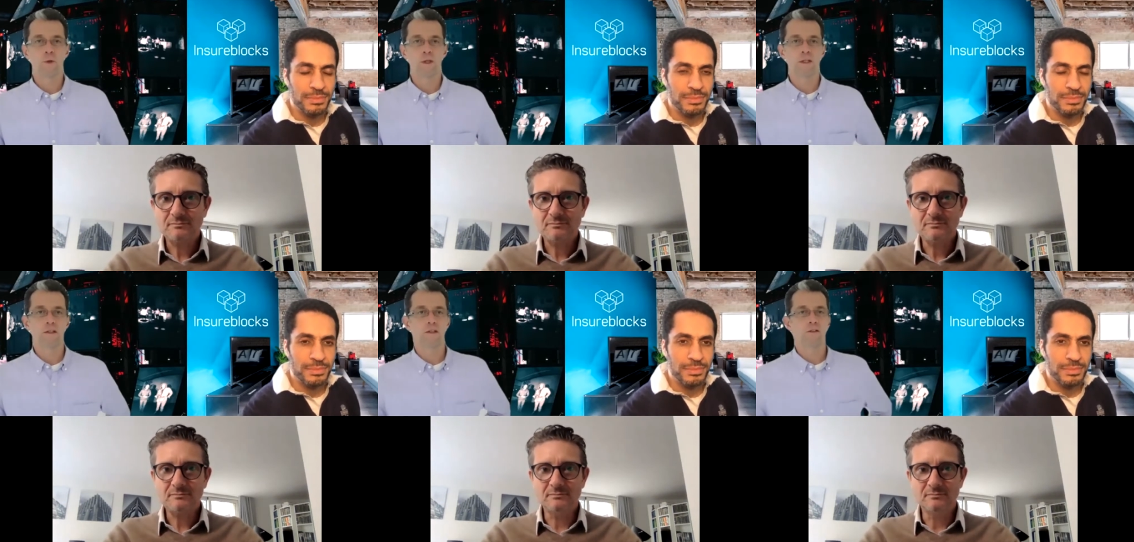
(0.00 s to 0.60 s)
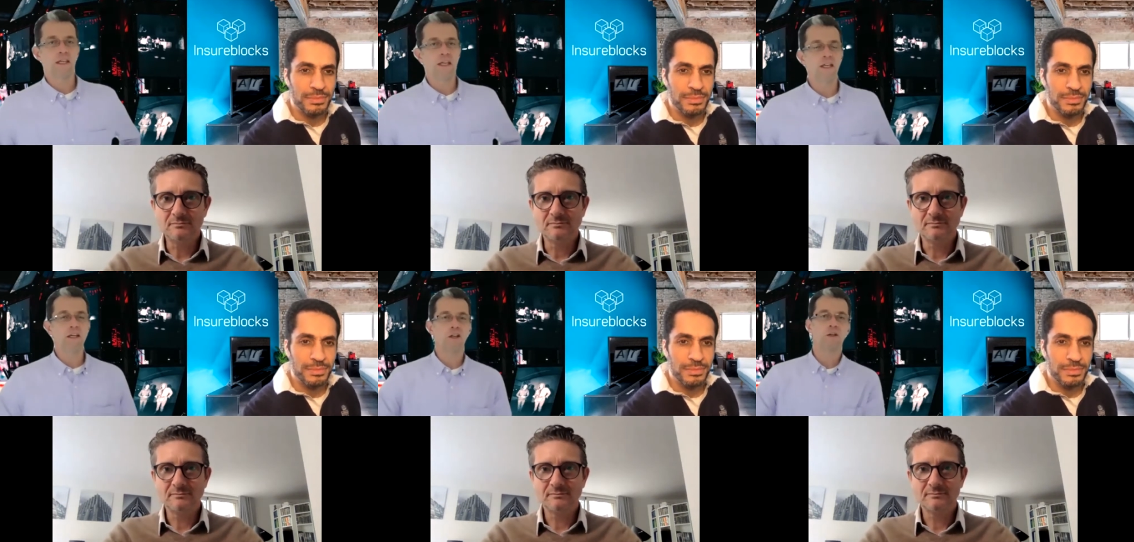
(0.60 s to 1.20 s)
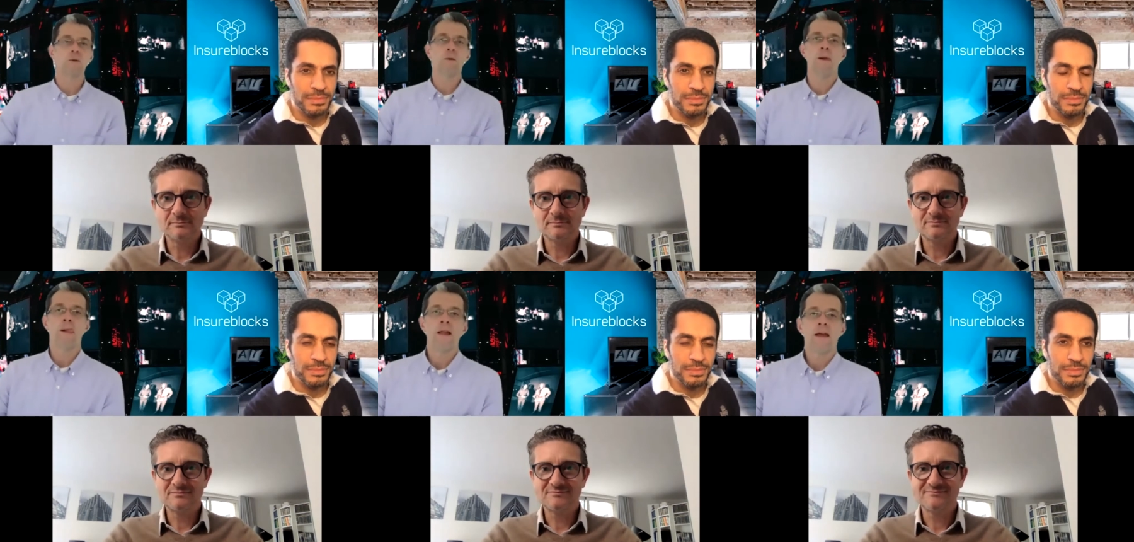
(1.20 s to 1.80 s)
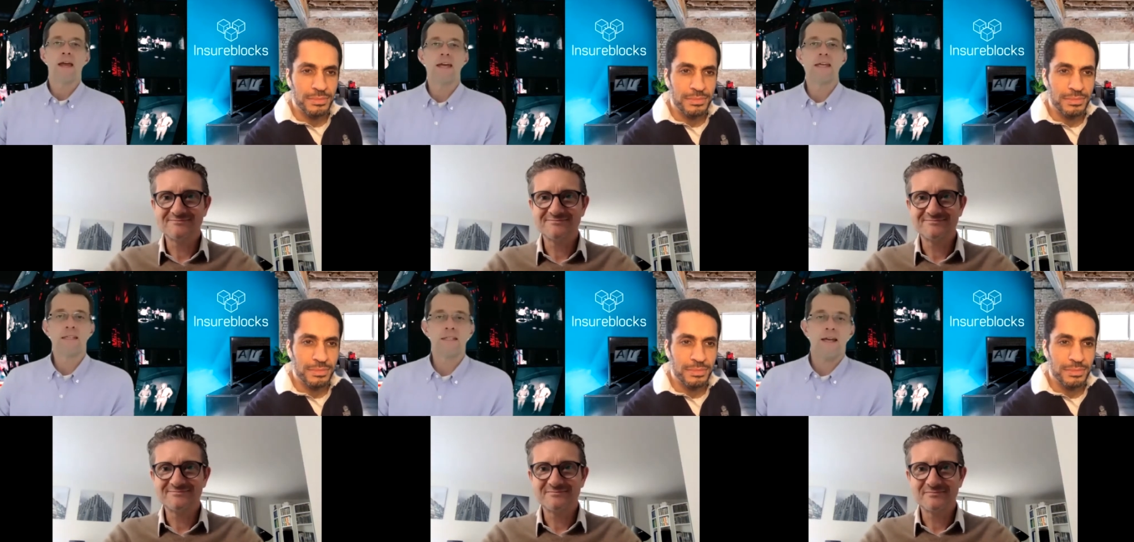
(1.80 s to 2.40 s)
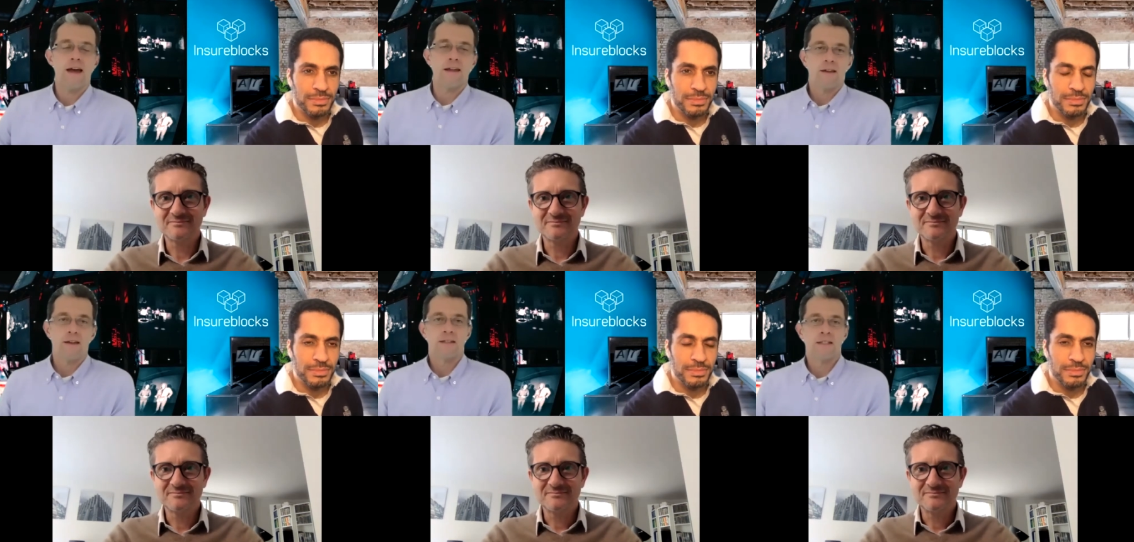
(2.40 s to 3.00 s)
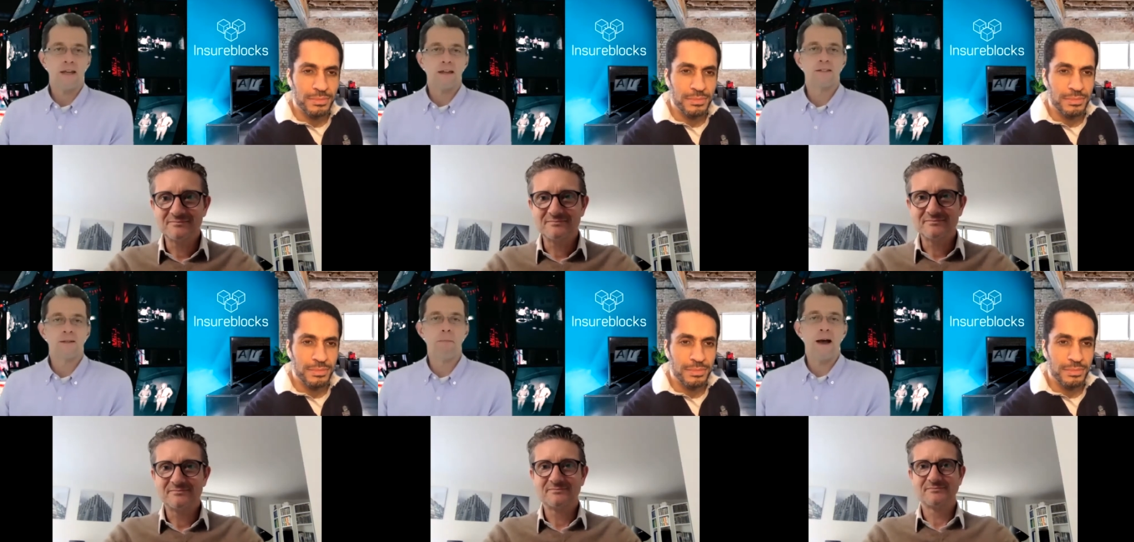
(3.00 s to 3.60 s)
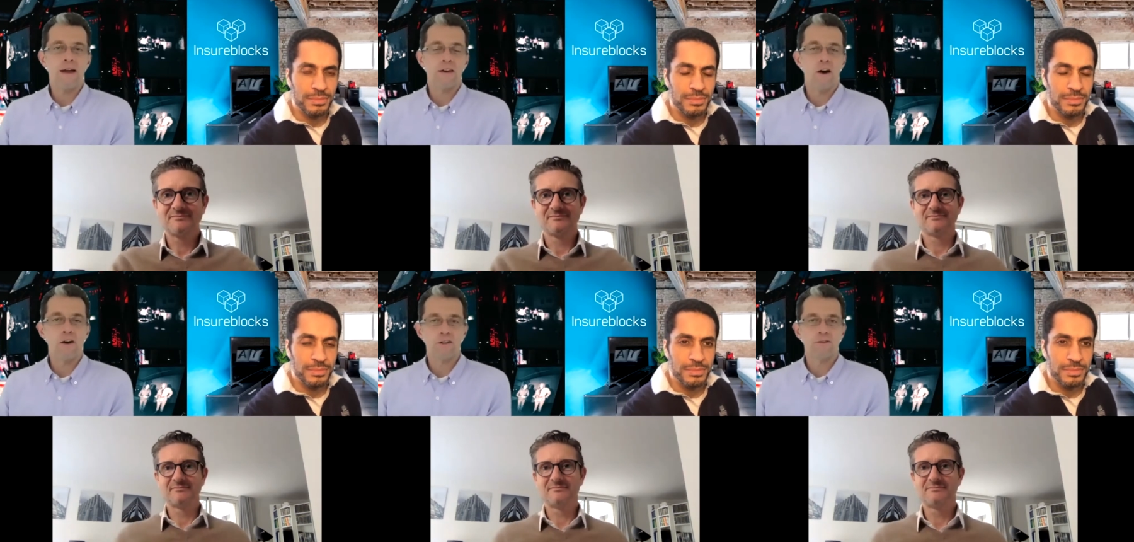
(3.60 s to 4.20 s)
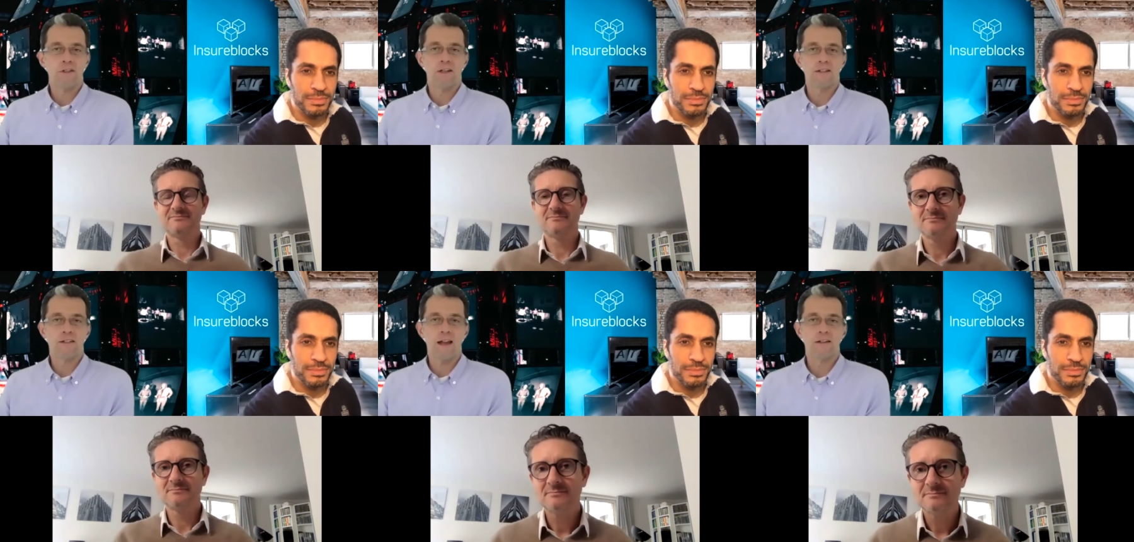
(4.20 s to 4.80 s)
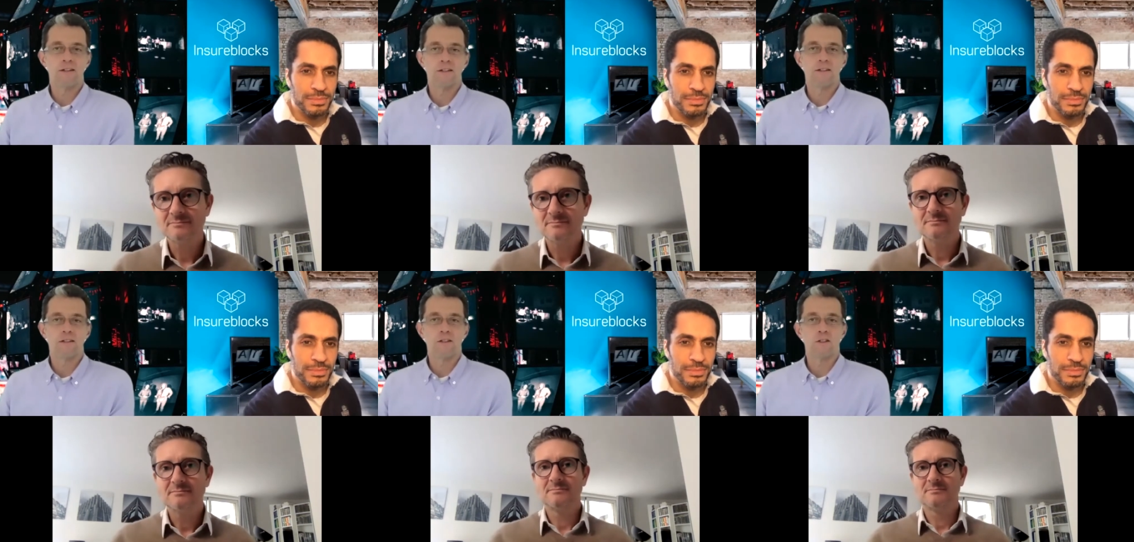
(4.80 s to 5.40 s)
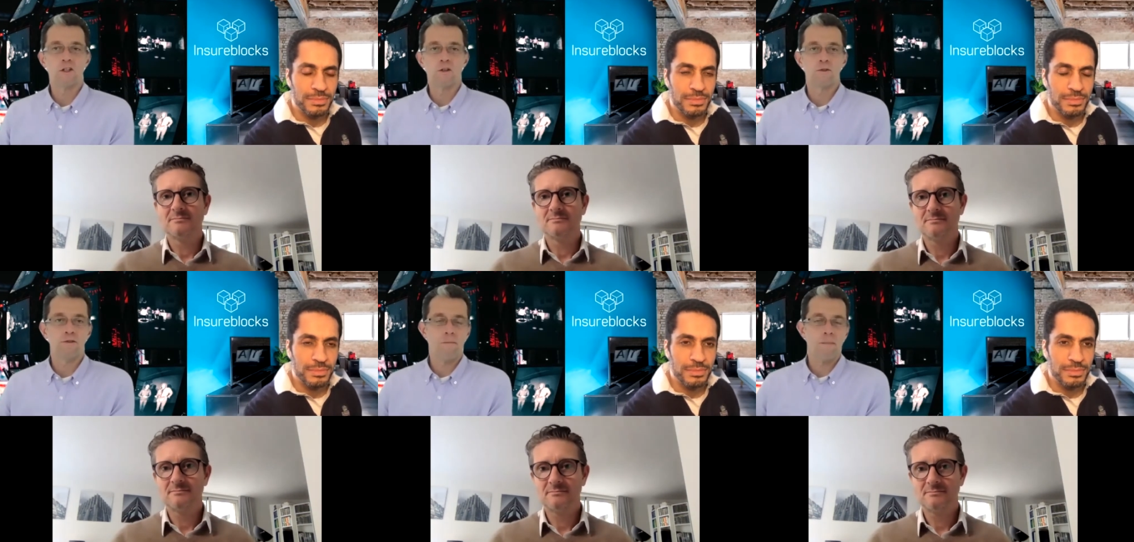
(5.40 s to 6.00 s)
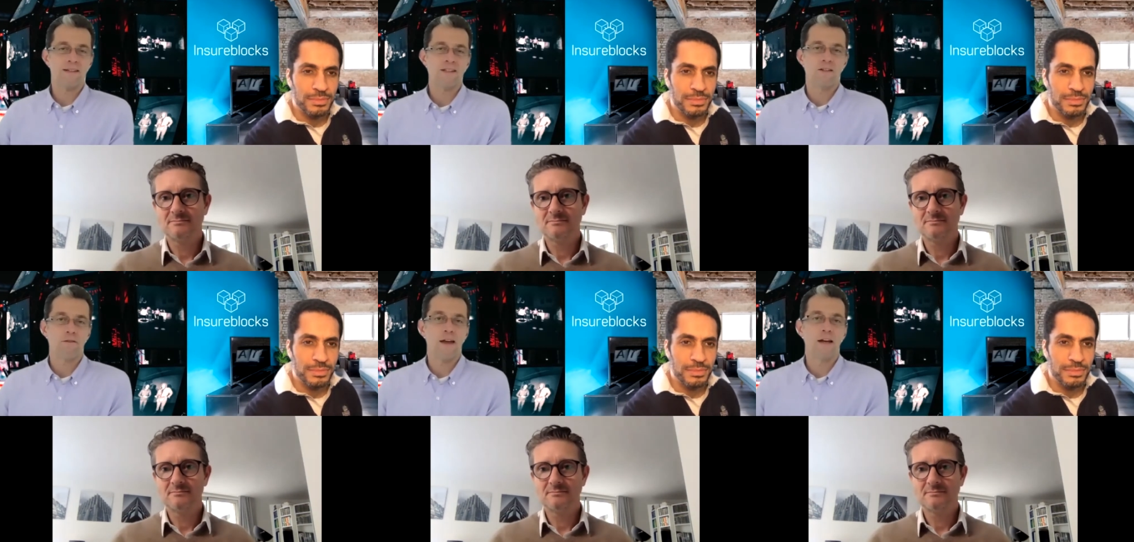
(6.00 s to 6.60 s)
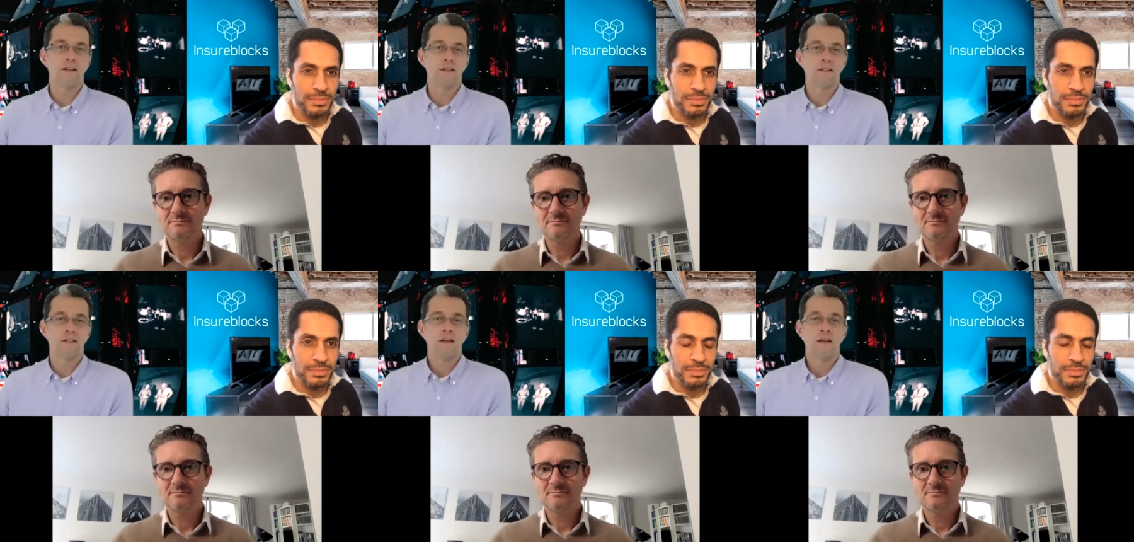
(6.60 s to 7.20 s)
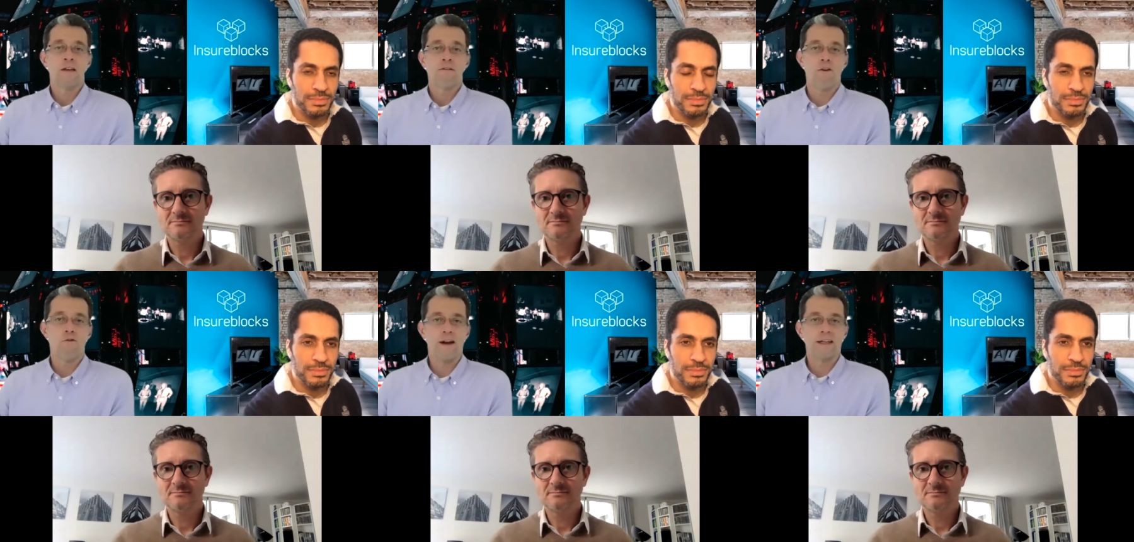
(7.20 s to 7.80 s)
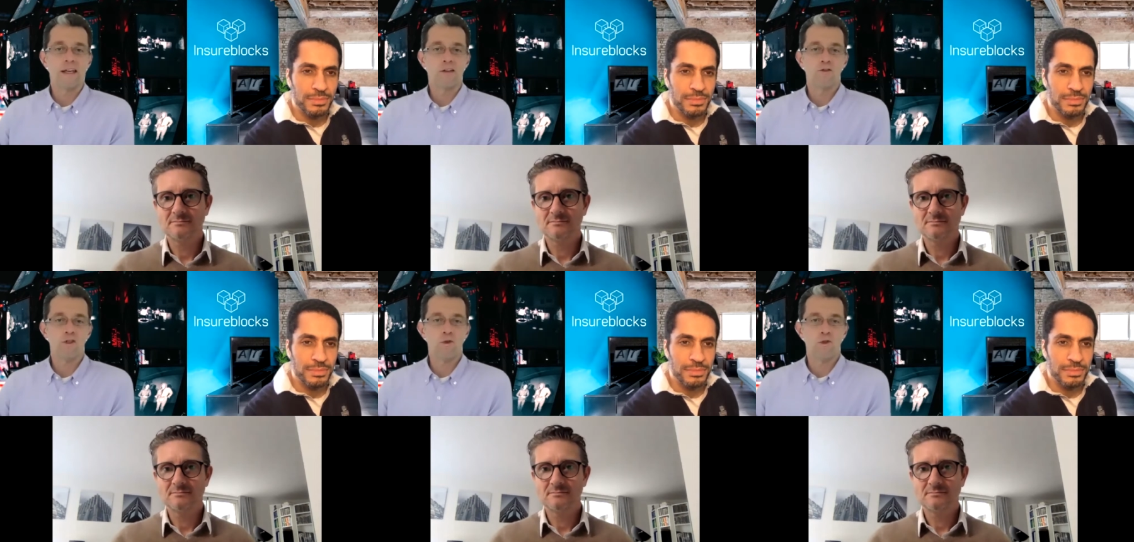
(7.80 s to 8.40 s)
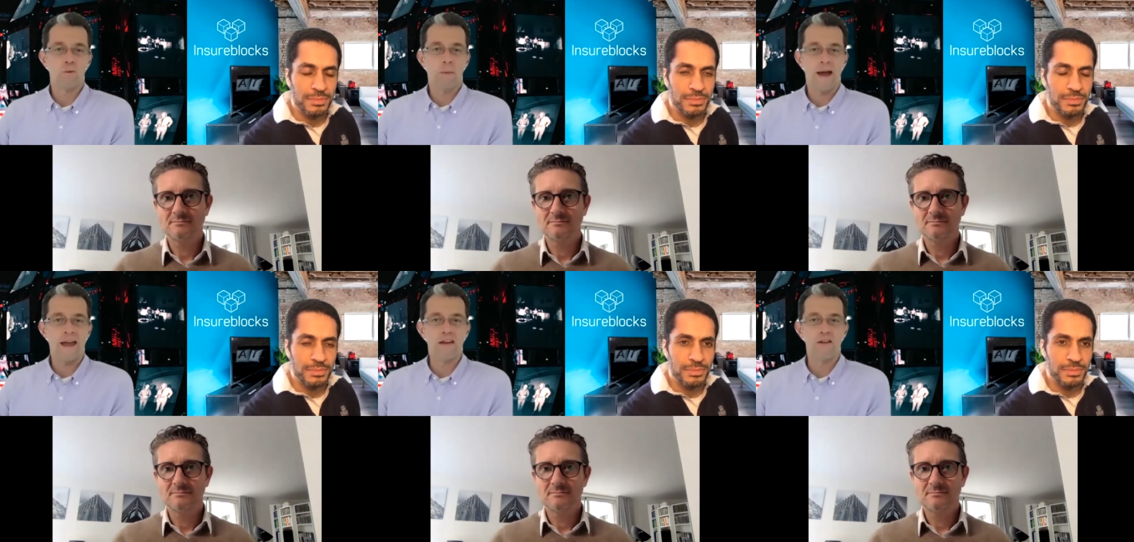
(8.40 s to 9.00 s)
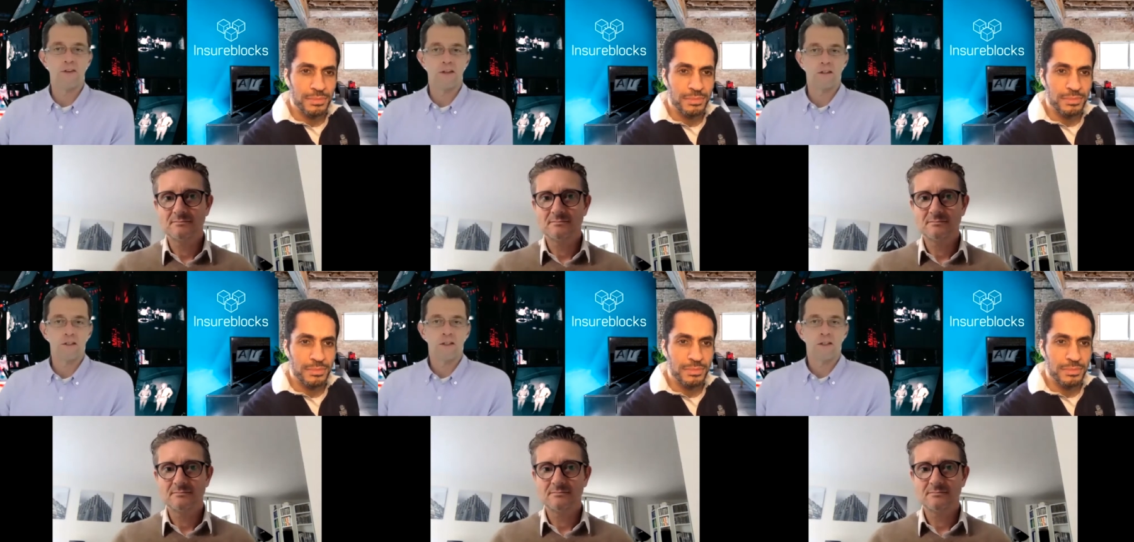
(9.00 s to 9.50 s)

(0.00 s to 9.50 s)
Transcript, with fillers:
Speaker 1: So the EU is sat, set to ban artificial intelligence that's used for mass surveillance, for ranking of social behaviours,